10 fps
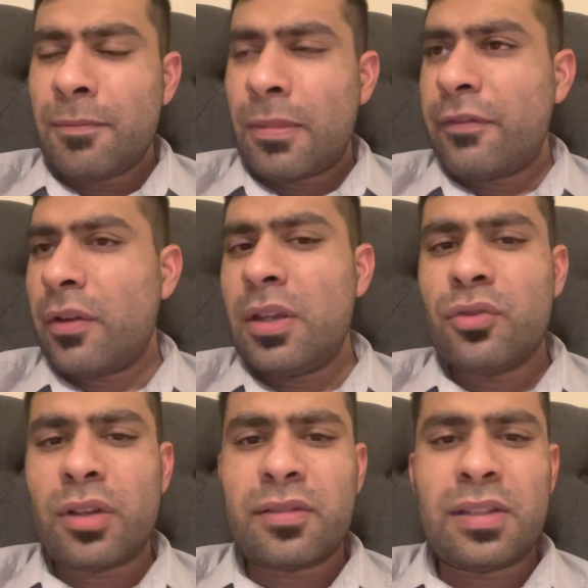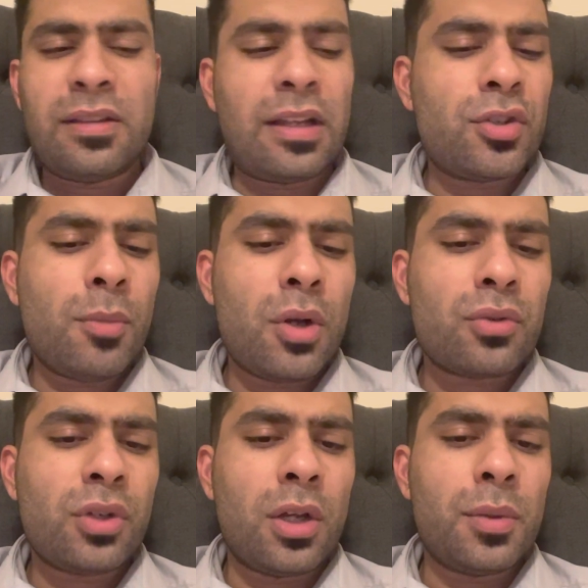very interesting, that
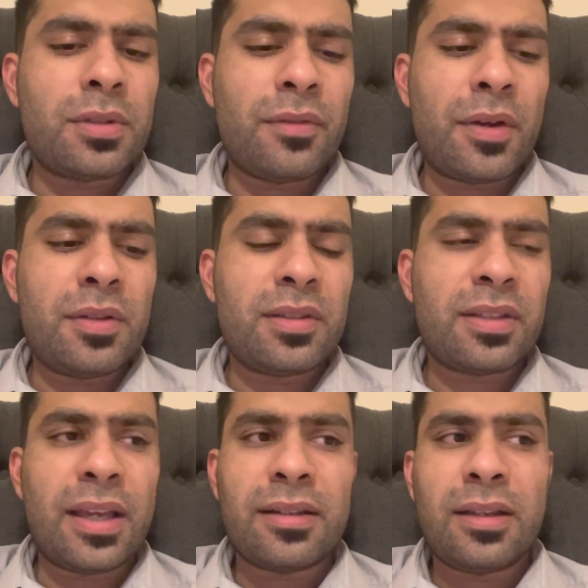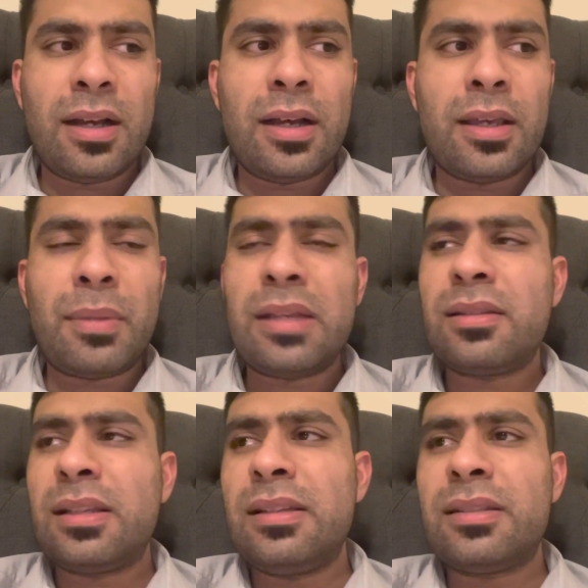Jermall Charlo is a very scared guy.
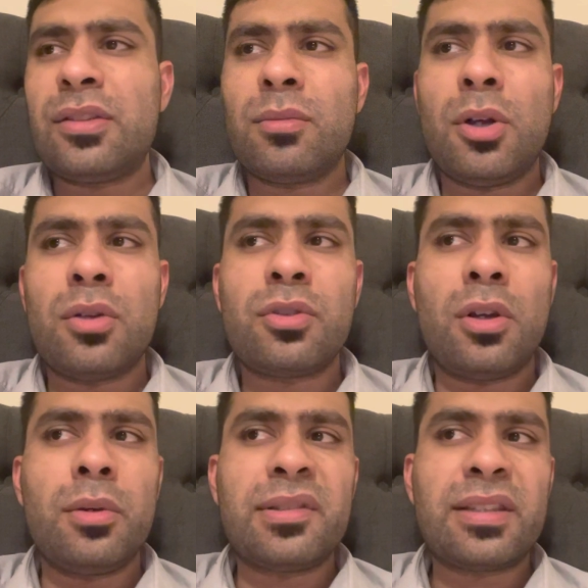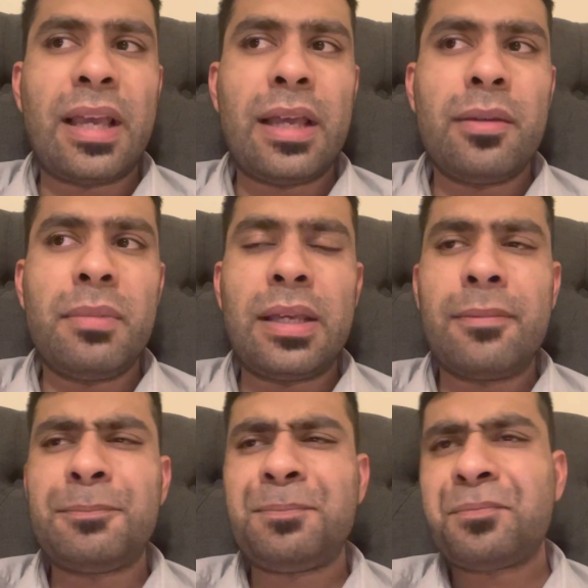Basically said Jermall Charlo is scared of me,
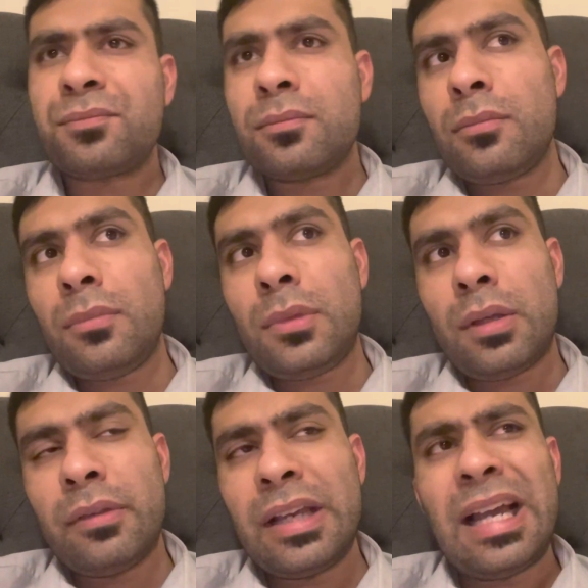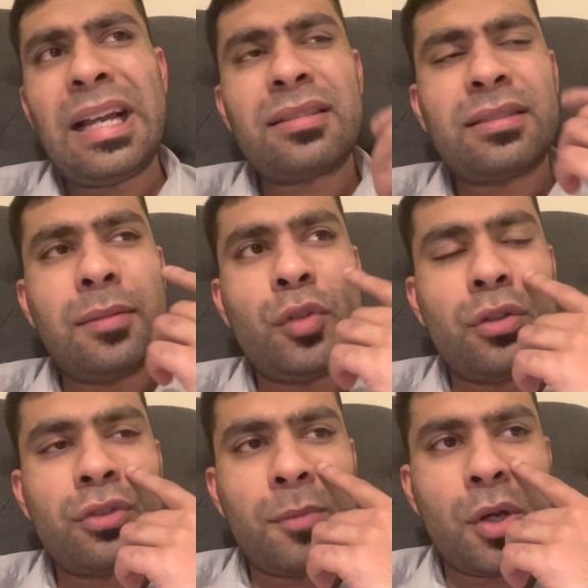and the guy asked him, you
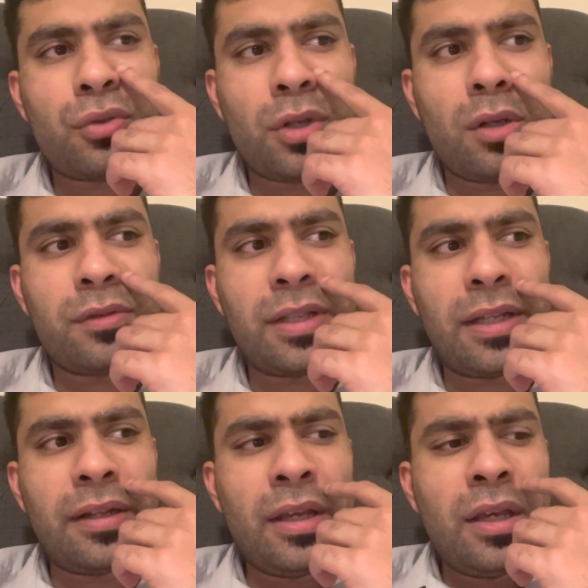know, Jermall Charlo said,